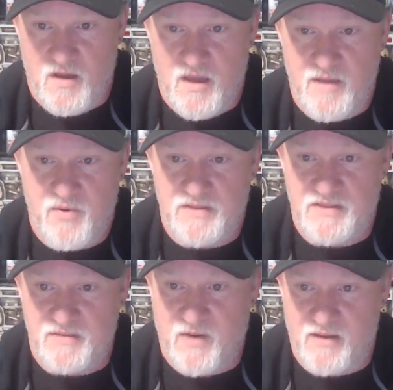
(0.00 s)
Hey,
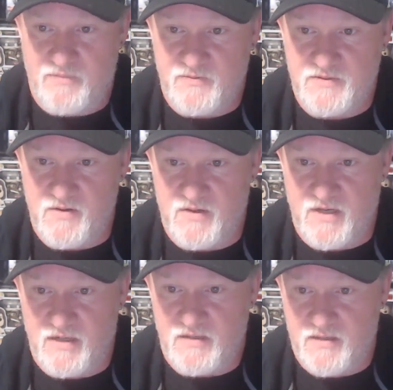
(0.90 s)
Project Pops, what's going
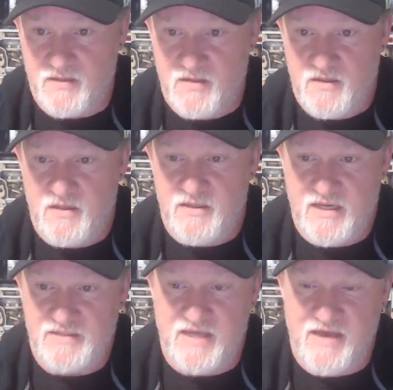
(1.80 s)
on?
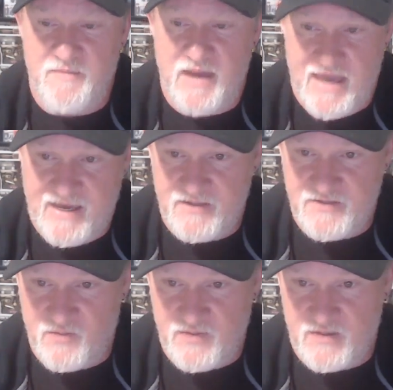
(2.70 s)
Yes, I have my Hangouts
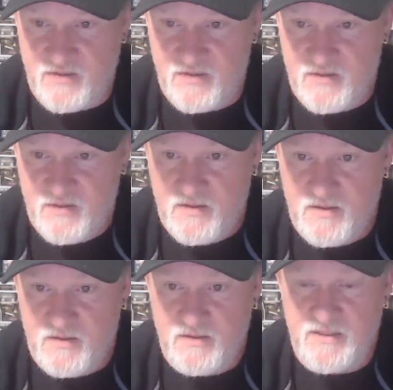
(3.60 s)
open.
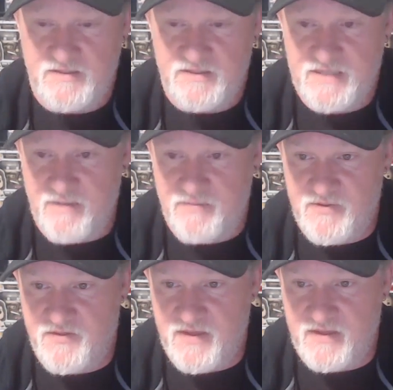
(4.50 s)
Look at the top of
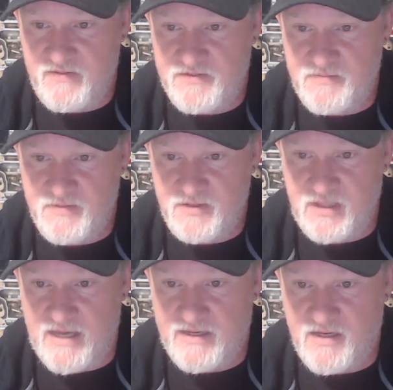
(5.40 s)
the thing. There's some
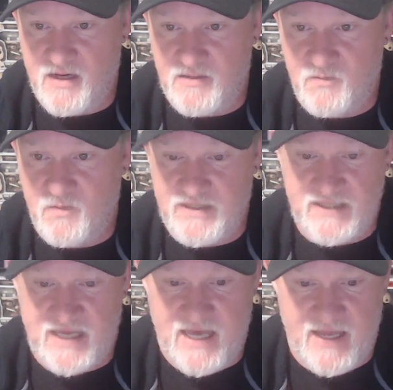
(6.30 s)
little icon. One is
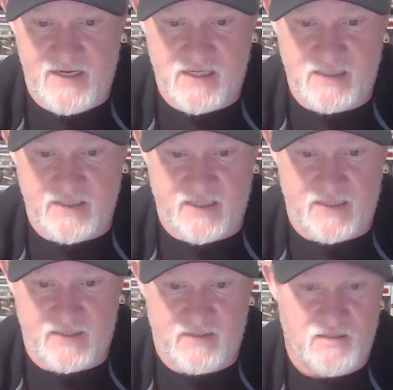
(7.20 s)
ahead. Click it.